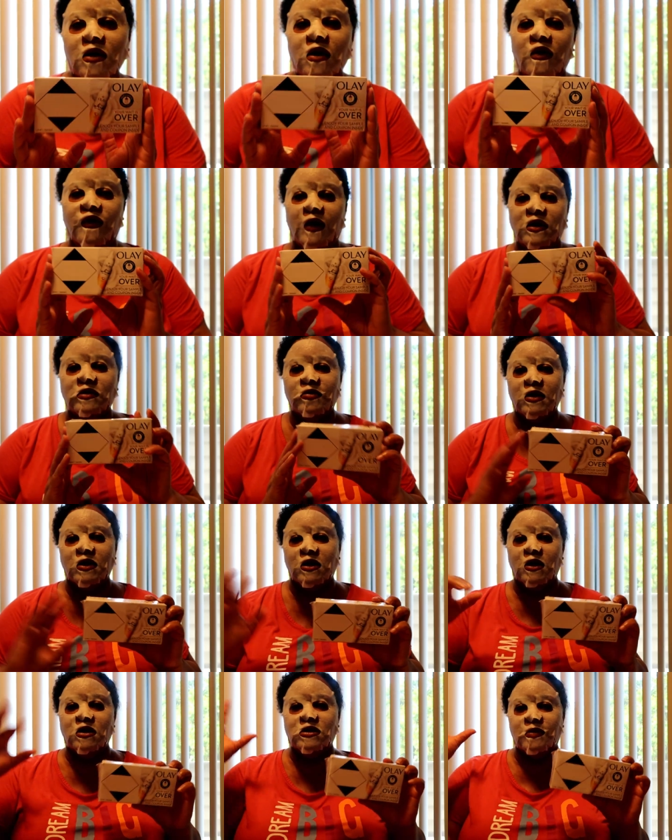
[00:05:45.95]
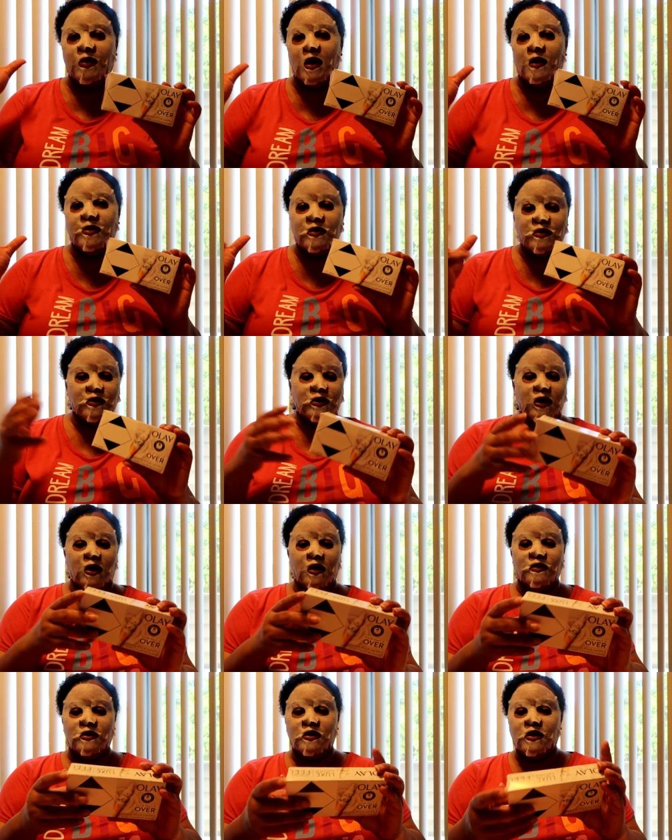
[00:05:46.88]
how on your Facebook things will pop up
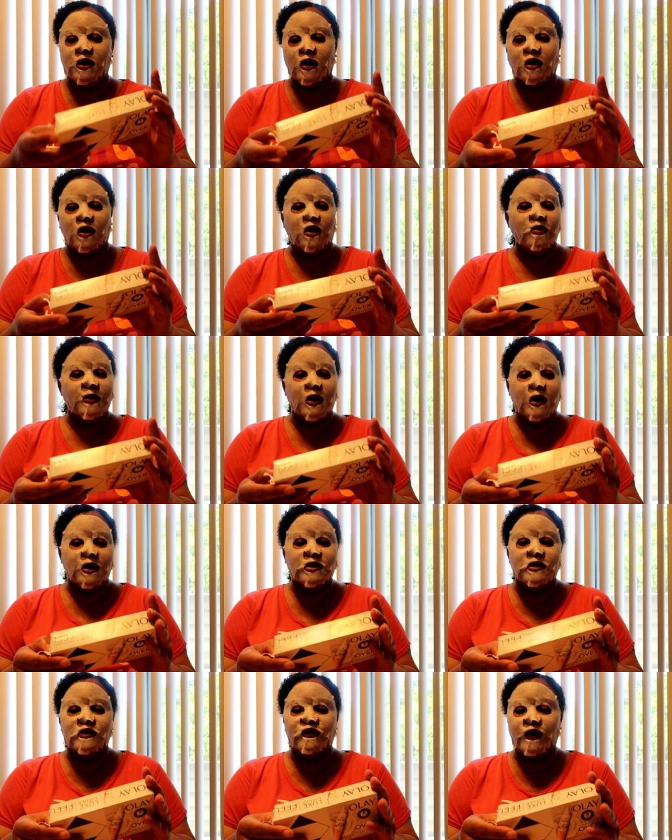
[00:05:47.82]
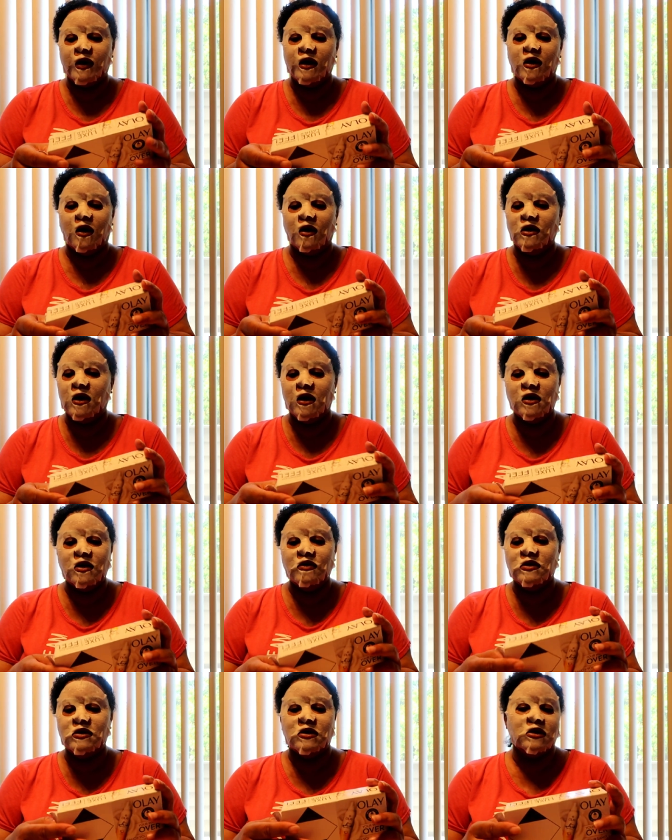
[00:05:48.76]
sometimes and you're like, oh my God, it's free. All you gotta
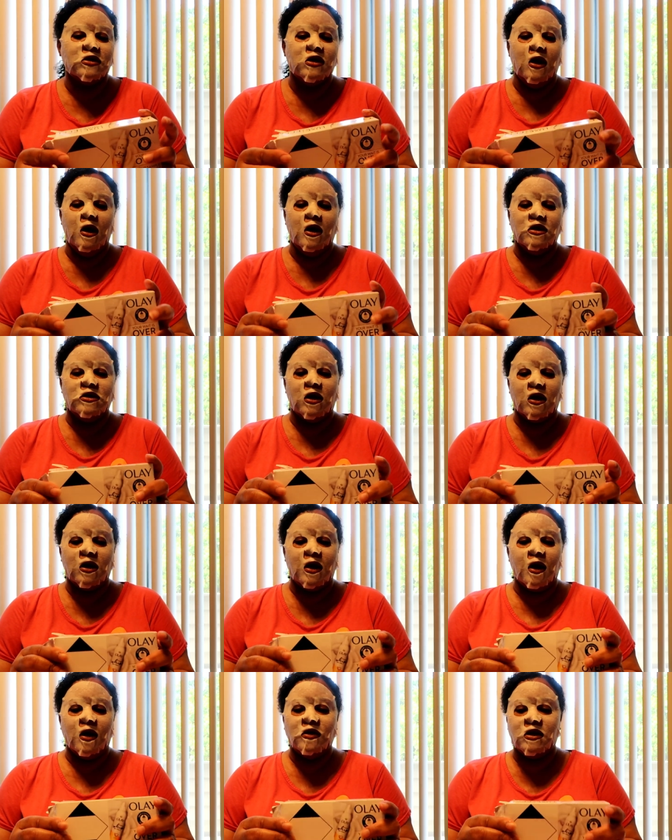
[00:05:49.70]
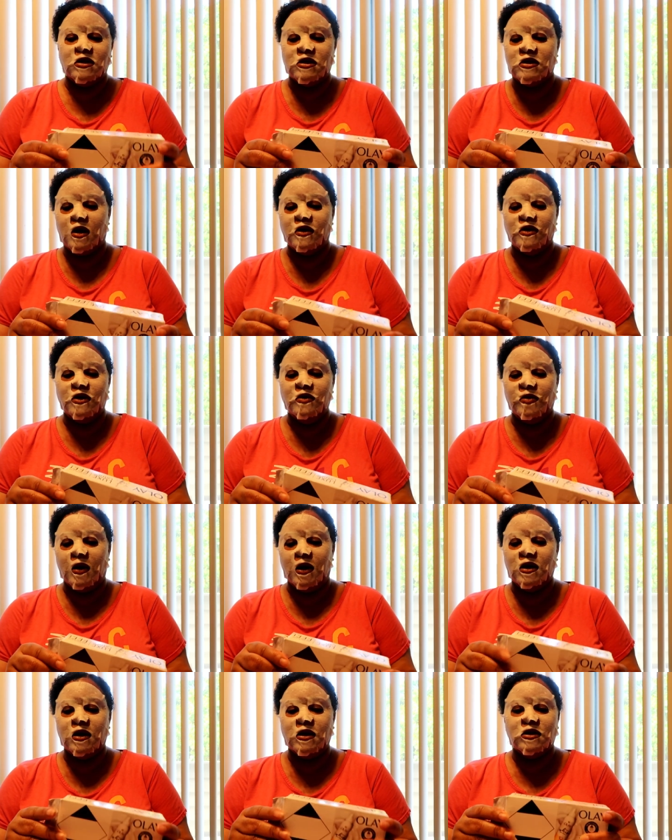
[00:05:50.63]
do is just check it out. This is our new
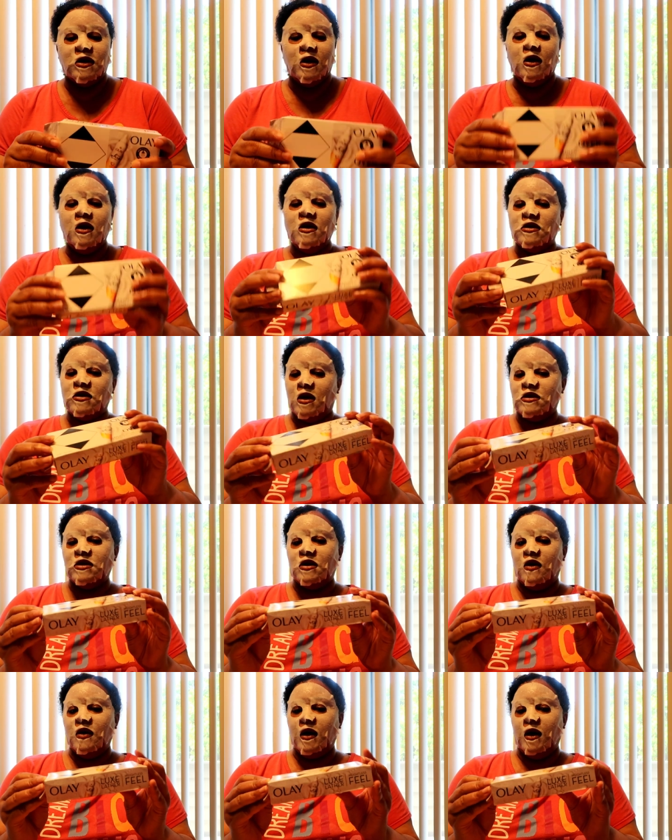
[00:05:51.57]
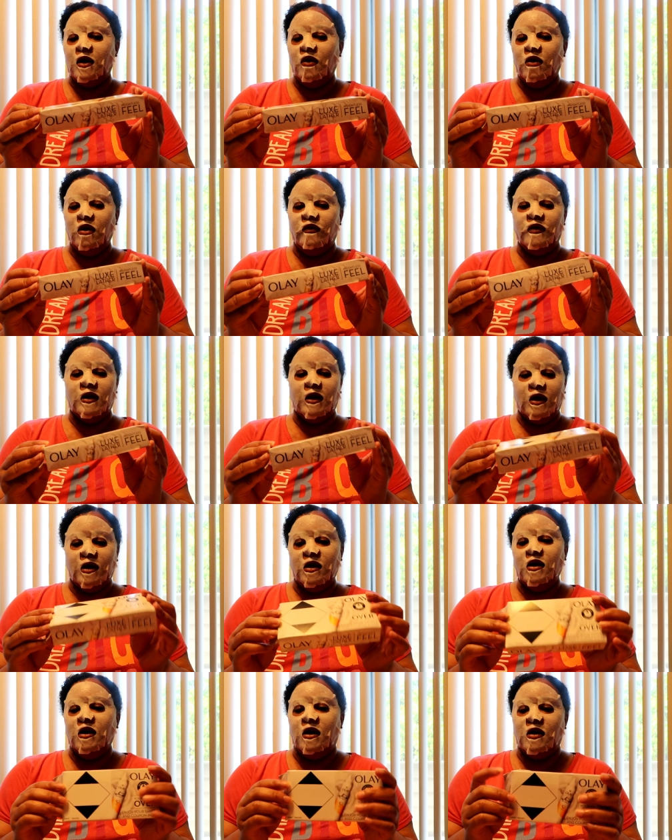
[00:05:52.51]
product. So I said, okay,
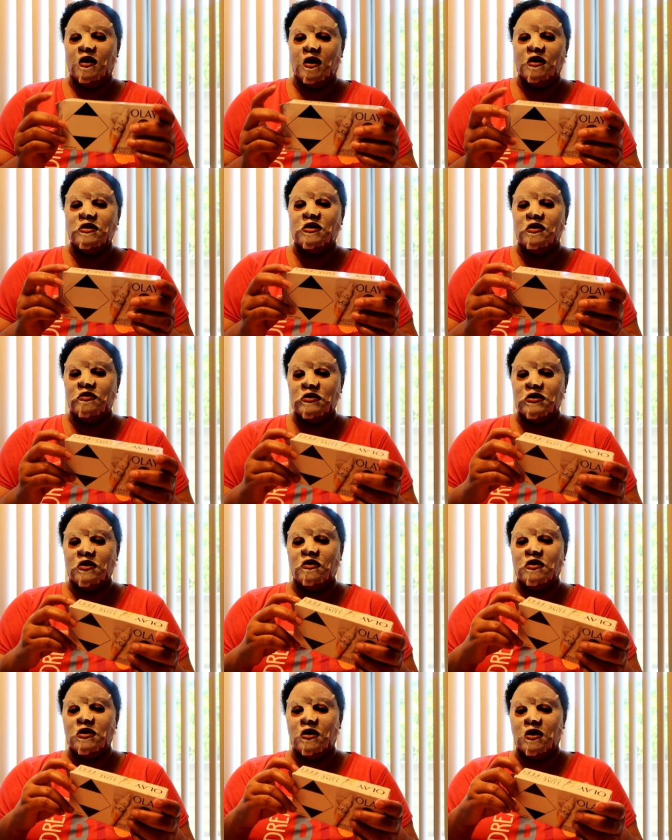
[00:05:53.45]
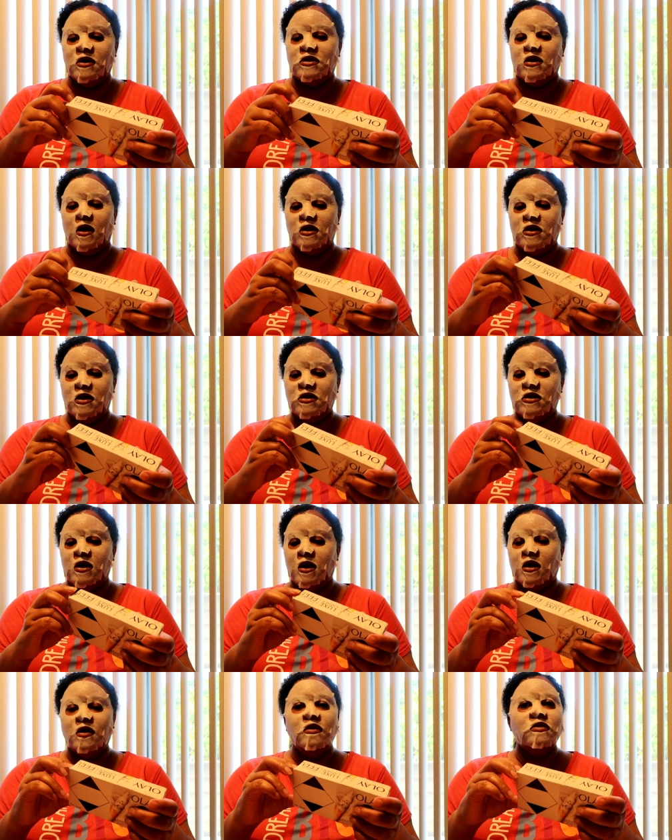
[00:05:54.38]
Oil Olay, I'll see what's going on. So I did
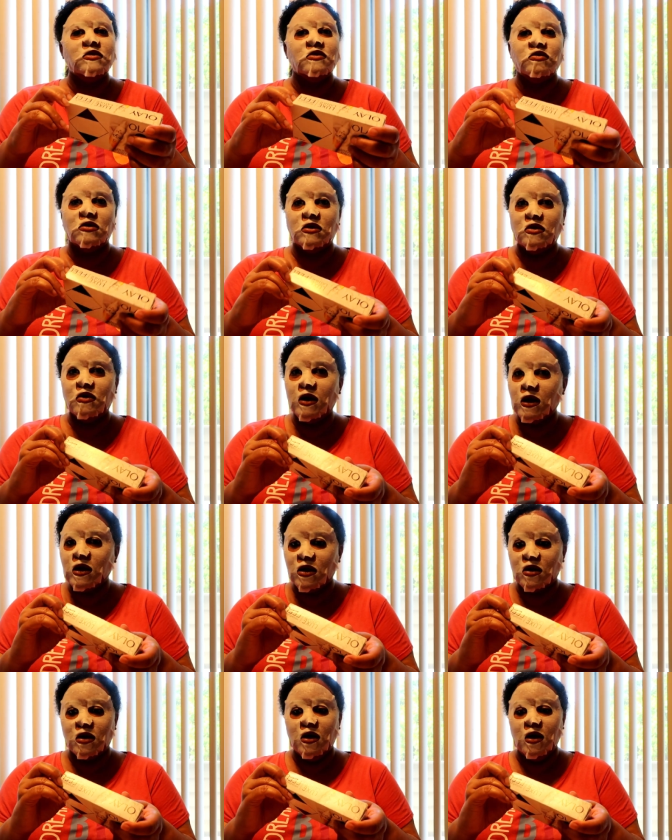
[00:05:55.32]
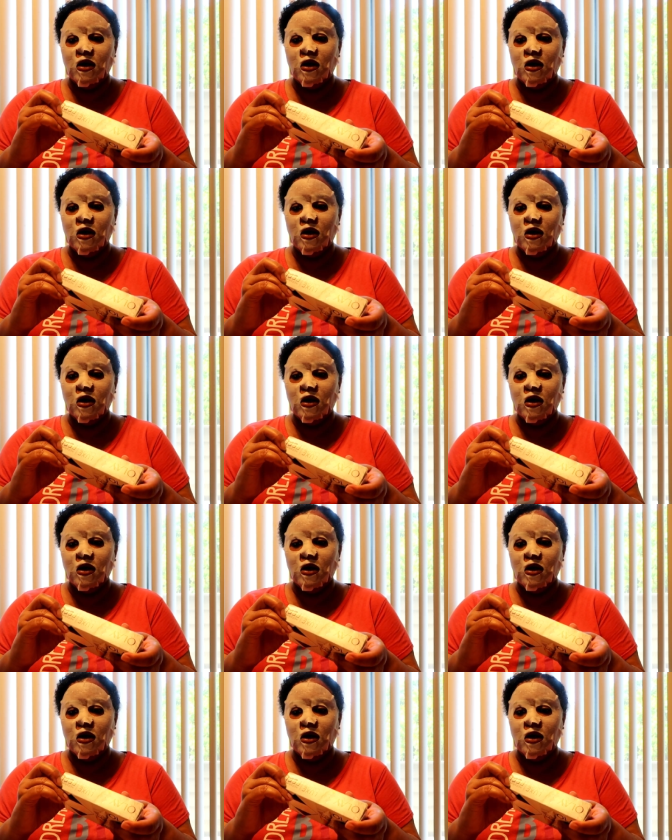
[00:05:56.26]
check it. It was real quick.